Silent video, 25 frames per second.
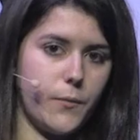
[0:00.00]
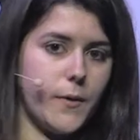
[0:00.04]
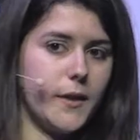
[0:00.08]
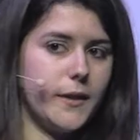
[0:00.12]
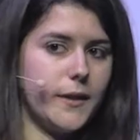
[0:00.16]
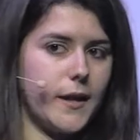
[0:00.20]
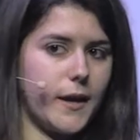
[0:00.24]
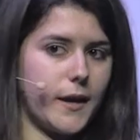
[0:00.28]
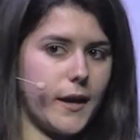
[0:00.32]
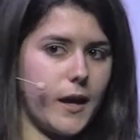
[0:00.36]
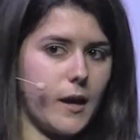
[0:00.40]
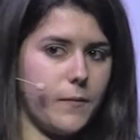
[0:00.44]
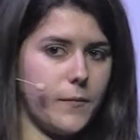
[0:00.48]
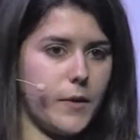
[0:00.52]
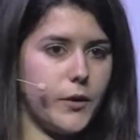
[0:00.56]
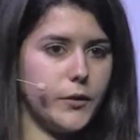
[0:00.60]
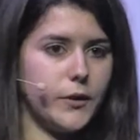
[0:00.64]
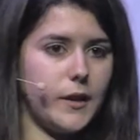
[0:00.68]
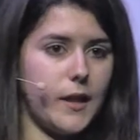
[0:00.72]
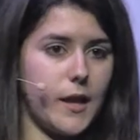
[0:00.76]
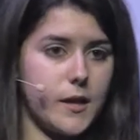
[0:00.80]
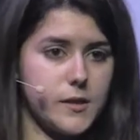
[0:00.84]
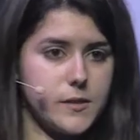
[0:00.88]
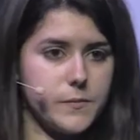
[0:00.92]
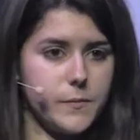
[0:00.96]
the one that came
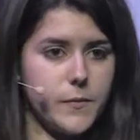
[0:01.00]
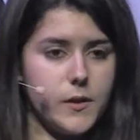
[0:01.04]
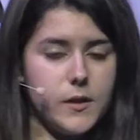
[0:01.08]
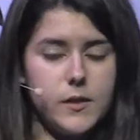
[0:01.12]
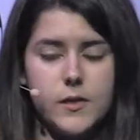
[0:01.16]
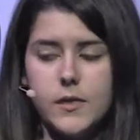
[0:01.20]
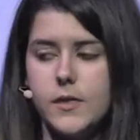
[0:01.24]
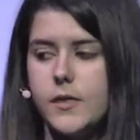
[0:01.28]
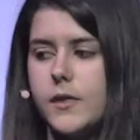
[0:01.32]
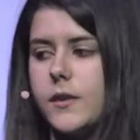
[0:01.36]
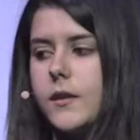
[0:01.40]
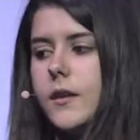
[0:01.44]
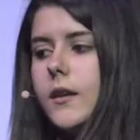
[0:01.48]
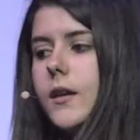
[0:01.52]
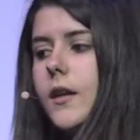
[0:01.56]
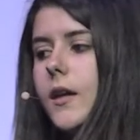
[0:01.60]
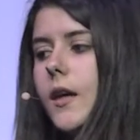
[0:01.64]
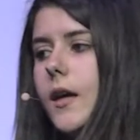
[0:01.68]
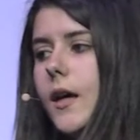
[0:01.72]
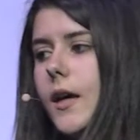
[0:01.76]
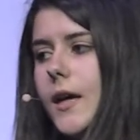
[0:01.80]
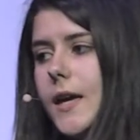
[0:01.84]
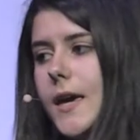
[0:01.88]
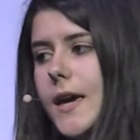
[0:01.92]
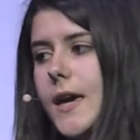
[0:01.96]
out last month,
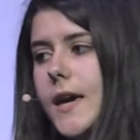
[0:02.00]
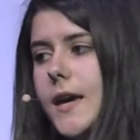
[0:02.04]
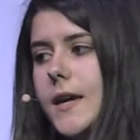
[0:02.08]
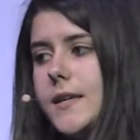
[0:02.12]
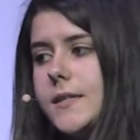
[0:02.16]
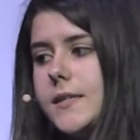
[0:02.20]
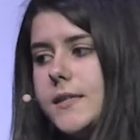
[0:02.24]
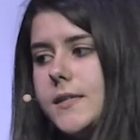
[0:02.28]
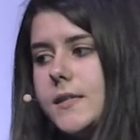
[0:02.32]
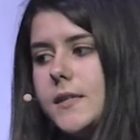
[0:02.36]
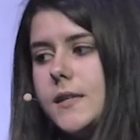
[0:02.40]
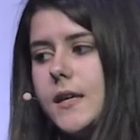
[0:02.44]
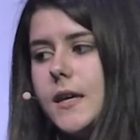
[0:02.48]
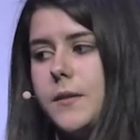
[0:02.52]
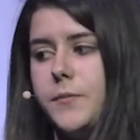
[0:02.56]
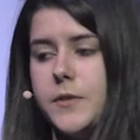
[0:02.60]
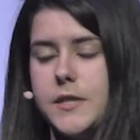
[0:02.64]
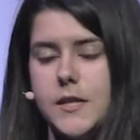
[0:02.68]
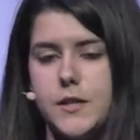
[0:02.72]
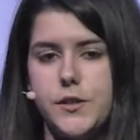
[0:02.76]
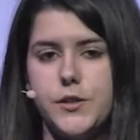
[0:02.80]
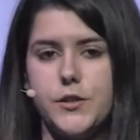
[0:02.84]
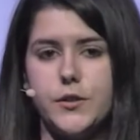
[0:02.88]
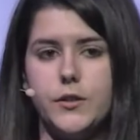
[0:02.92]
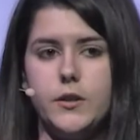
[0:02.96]
is
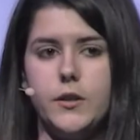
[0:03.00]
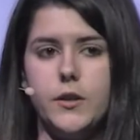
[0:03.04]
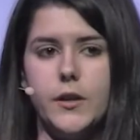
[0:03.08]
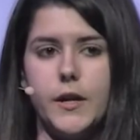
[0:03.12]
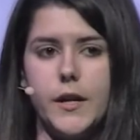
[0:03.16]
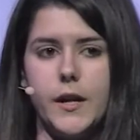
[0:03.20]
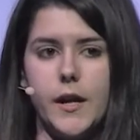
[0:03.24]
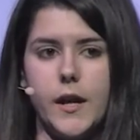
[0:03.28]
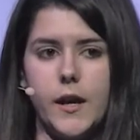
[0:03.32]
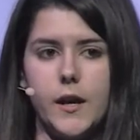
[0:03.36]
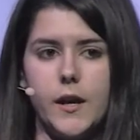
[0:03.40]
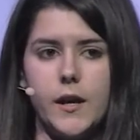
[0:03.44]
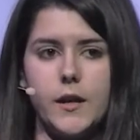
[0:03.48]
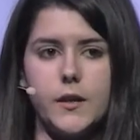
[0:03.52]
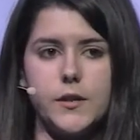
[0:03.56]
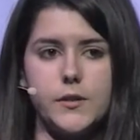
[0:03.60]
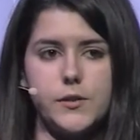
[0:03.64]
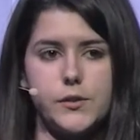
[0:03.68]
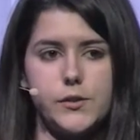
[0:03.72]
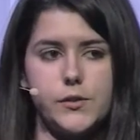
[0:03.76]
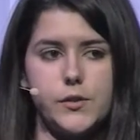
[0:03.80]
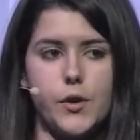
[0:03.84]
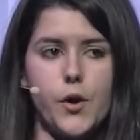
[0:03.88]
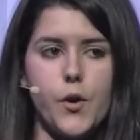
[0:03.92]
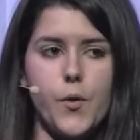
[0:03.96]
imitation learning.
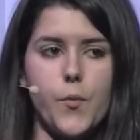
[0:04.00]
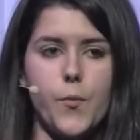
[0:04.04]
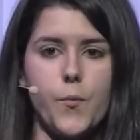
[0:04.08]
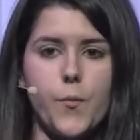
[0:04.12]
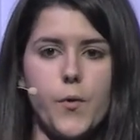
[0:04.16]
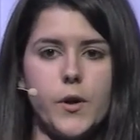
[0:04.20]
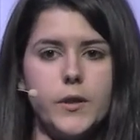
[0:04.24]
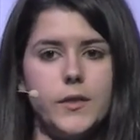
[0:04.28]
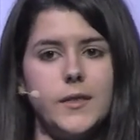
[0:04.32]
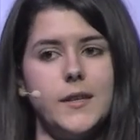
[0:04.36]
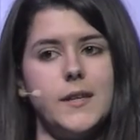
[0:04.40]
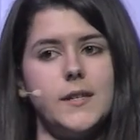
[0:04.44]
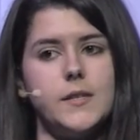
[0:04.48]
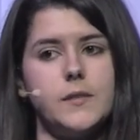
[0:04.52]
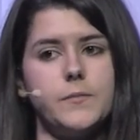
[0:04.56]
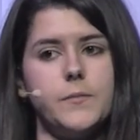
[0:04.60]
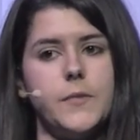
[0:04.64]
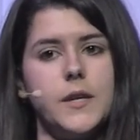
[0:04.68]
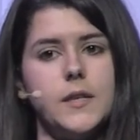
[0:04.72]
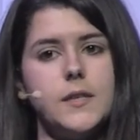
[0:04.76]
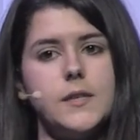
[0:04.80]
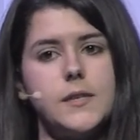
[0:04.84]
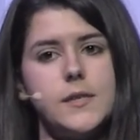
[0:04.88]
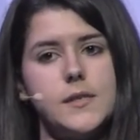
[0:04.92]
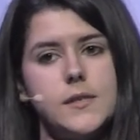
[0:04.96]
So what this
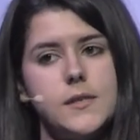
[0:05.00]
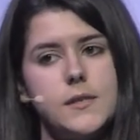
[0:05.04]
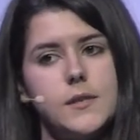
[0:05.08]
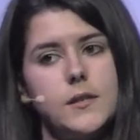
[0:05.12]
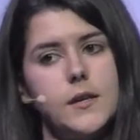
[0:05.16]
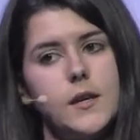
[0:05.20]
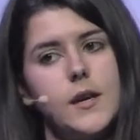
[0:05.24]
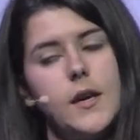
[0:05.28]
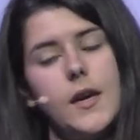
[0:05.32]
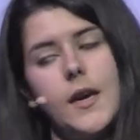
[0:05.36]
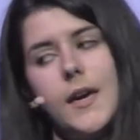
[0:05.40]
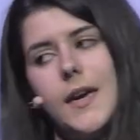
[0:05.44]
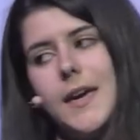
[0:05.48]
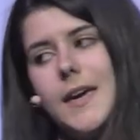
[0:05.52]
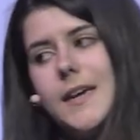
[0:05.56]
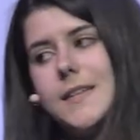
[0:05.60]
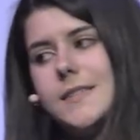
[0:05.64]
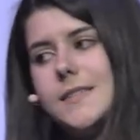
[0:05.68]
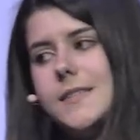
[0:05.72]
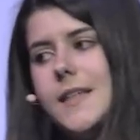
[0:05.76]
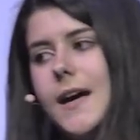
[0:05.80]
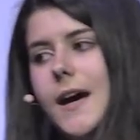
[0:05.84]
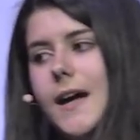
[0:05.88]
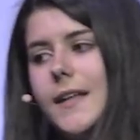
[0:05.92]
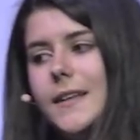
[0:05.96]
means
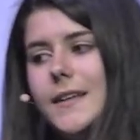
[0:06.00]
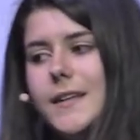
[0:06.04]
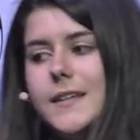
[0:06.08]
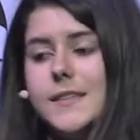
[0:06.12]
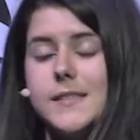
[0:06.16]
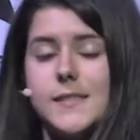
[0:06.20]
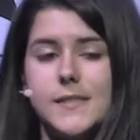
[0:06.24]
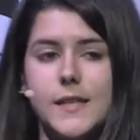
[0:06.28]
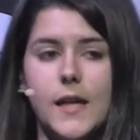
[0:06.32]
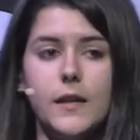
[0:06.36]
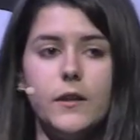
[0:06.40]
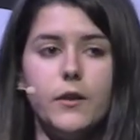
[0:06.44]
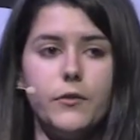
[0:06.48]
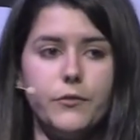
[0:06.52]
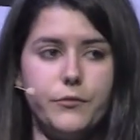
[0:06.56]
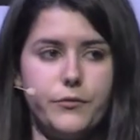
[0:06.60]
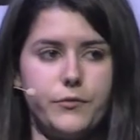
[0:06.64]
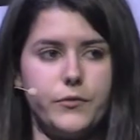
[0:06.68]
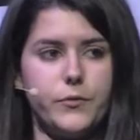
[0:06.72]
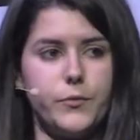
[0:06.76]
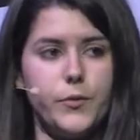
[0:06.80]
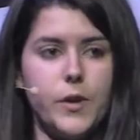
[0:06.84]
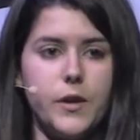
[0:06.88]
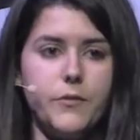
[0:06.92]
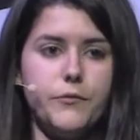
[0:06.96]
is that instead
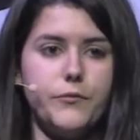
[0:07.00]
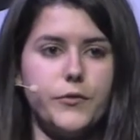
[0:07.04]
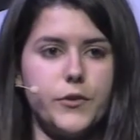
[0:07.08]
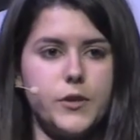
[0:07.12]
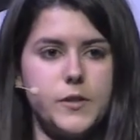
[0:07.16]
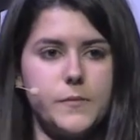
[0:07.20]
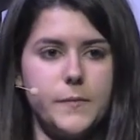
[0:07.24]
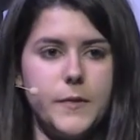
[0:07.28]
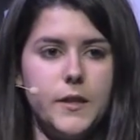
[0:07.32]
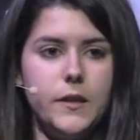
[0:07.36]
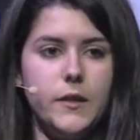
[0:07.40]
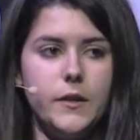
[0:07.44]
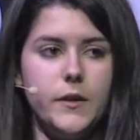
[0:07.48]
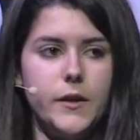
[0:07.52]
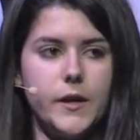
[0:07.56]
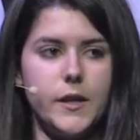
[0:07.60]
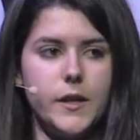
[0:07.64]
of reinforcement